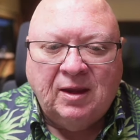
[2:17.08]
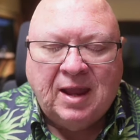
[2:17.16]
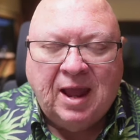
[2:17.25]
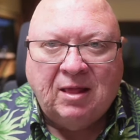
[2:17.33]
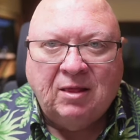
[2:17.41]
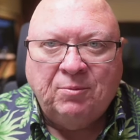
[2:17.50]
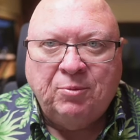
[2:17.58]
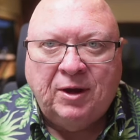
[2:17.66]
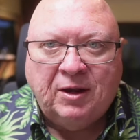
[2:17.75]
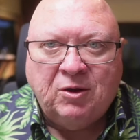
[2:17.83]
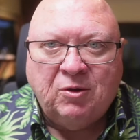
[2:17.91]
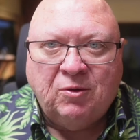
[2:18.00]

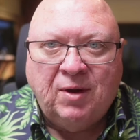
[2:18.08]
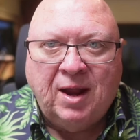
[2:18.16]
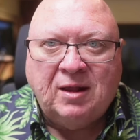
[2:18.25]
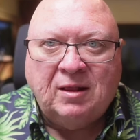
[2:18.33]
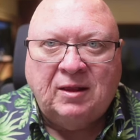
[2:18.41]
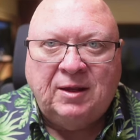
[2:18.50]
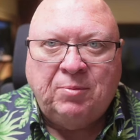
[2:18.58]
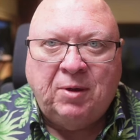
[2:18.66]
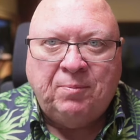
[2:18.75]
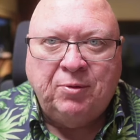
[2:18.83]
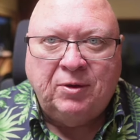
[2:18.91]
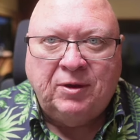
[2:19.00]
calibrated correctly
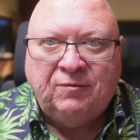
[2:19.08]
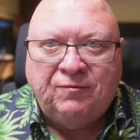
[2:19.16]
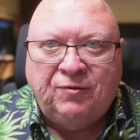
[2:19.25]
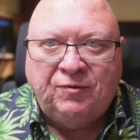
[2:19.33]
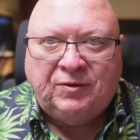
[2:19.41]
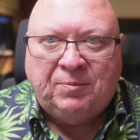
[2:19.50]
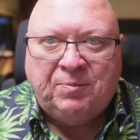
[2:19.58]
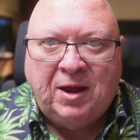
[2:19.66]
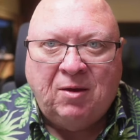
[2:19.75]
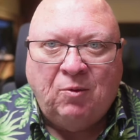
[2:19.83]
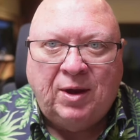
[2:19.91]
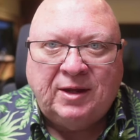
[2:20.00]
by putting
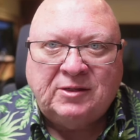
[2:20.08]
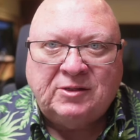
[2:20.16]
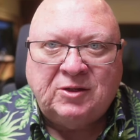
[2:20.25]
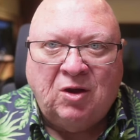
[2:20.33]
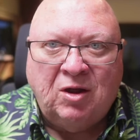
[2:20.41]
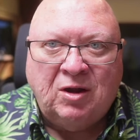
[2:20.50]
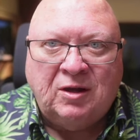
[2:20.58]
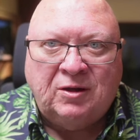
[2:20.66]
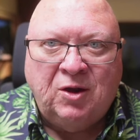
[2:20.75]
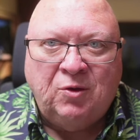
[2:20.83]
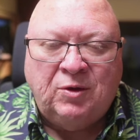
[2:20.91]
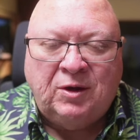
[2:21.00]
50-pound weights on and
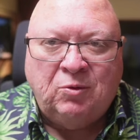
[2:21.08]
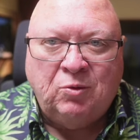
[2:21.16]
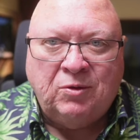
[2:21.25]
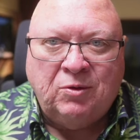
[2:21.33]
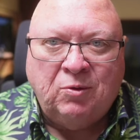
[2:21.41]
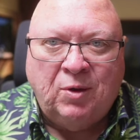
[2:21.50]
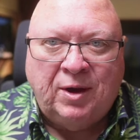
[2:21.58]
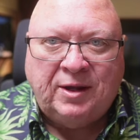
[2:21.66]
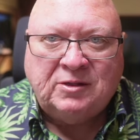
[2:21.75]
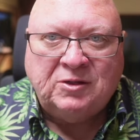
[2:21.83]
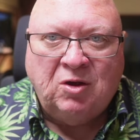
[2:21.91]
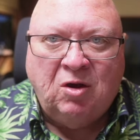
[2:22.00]
noting where the
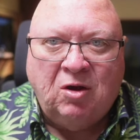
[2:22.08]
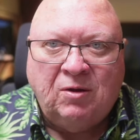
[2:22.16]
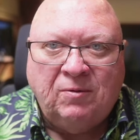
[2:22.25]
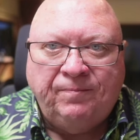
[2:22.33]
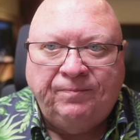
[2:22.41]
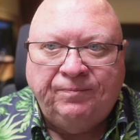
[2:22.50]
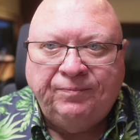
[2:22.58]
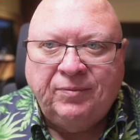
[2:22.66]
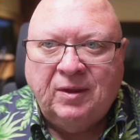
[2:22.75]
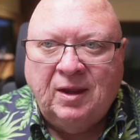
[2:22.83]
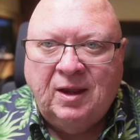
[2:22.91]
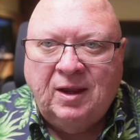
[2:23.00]
weights are
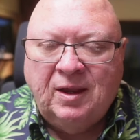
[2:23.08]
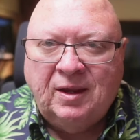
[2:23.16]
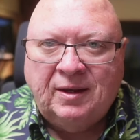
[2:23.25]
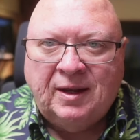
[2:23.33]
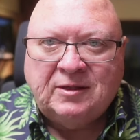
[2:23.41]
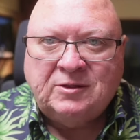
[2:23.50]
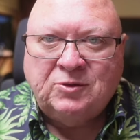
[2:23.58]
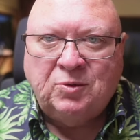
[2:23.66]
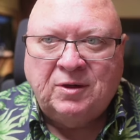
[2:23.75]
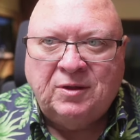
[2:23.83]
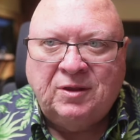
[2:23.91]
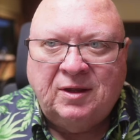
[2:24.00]
and that
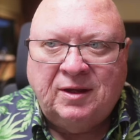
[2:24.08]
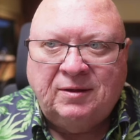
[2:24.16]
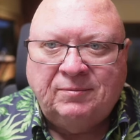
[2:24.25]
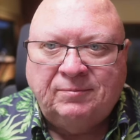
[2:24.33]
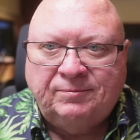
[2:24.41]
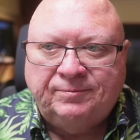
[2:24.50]
sort of thing,